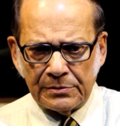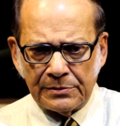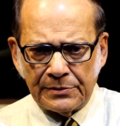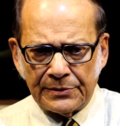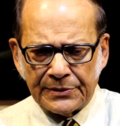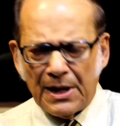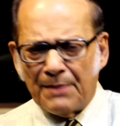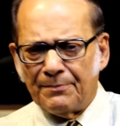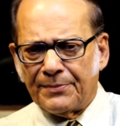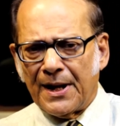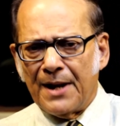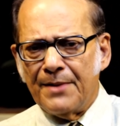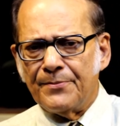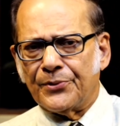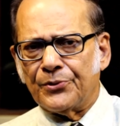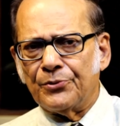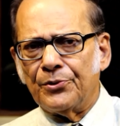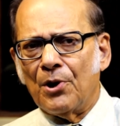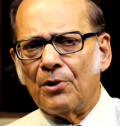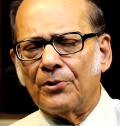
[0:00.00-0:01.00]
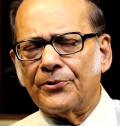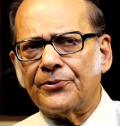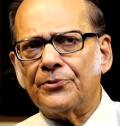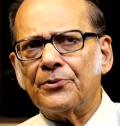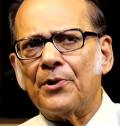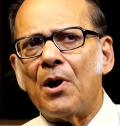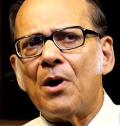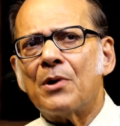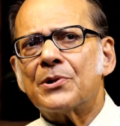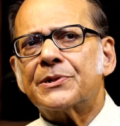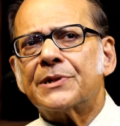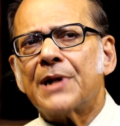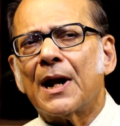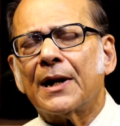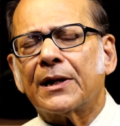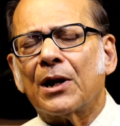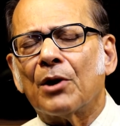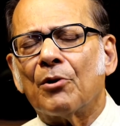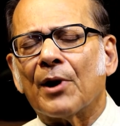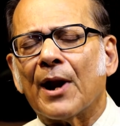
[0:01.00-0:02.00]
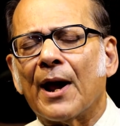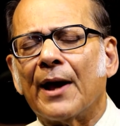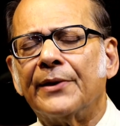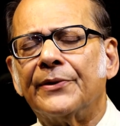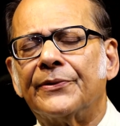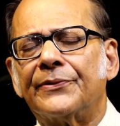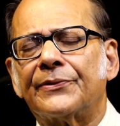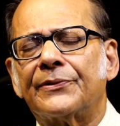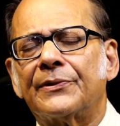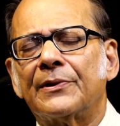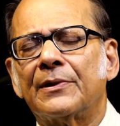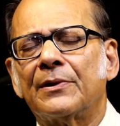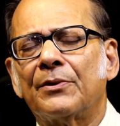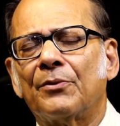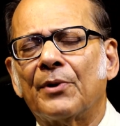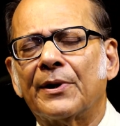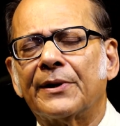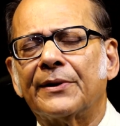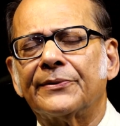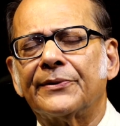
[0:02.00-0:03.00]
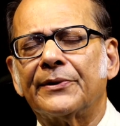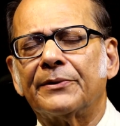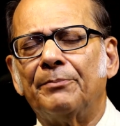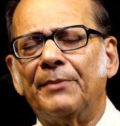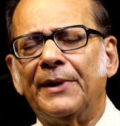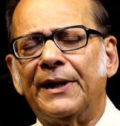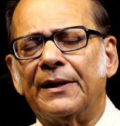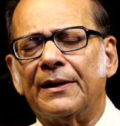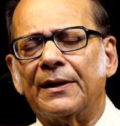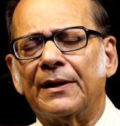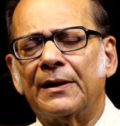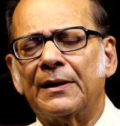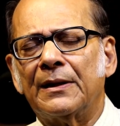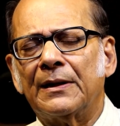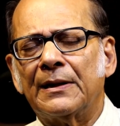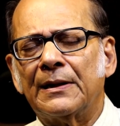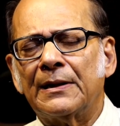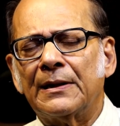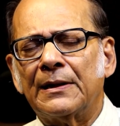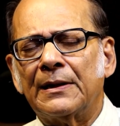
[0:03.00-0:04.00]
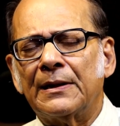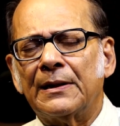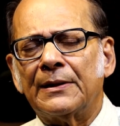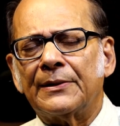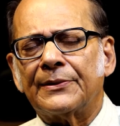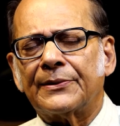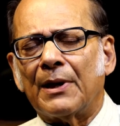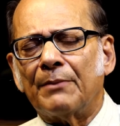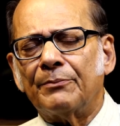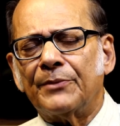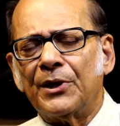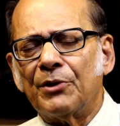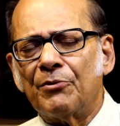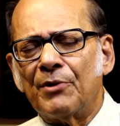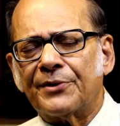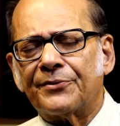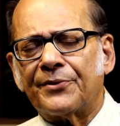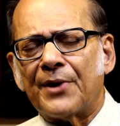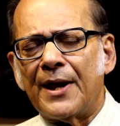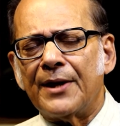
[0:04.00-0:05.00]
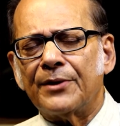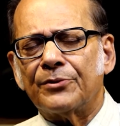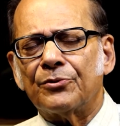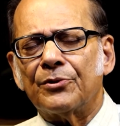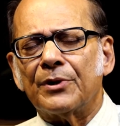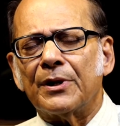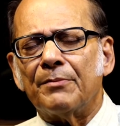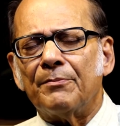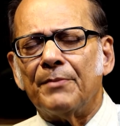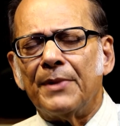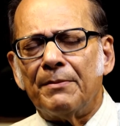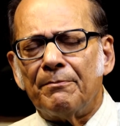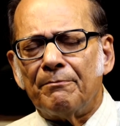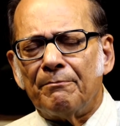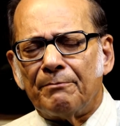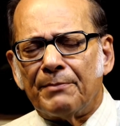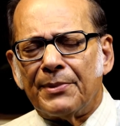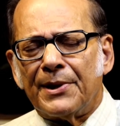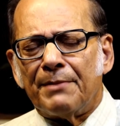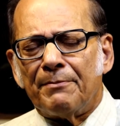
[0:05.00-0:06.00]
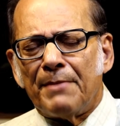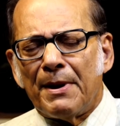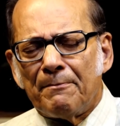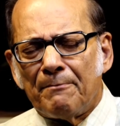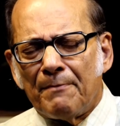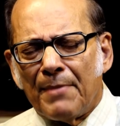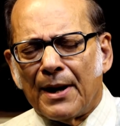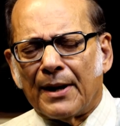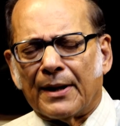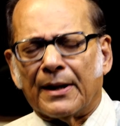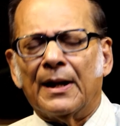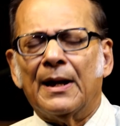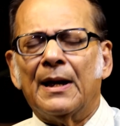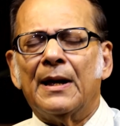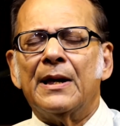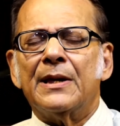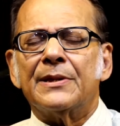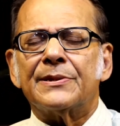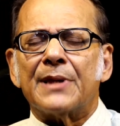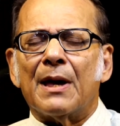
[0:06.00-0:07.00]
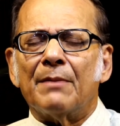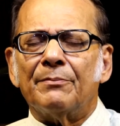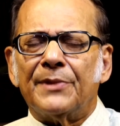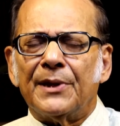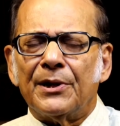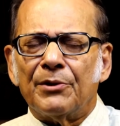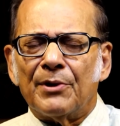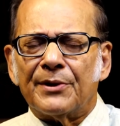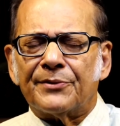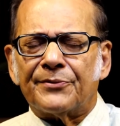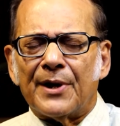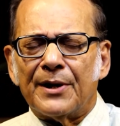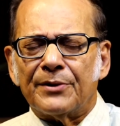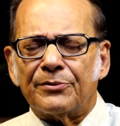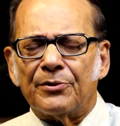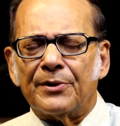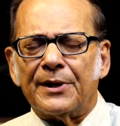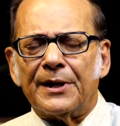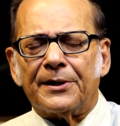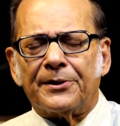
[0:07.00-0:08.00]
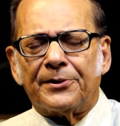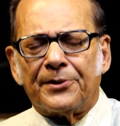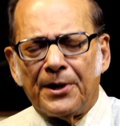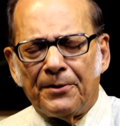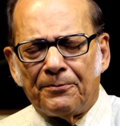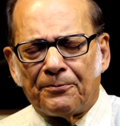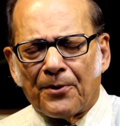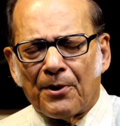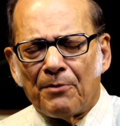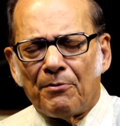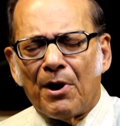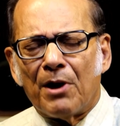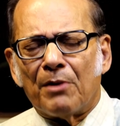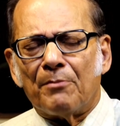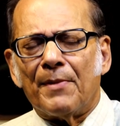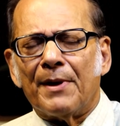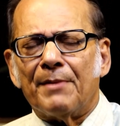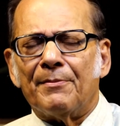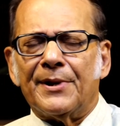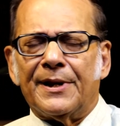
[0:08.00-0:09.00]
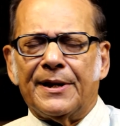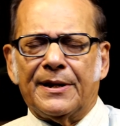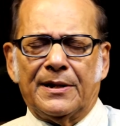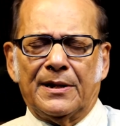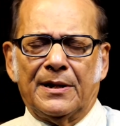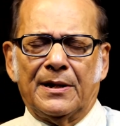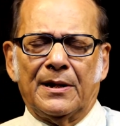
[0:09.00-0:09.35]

Sometimes we also shut our eyes. What does it mean? Something we're trying to remember, something we're trying to retrieve from our memory,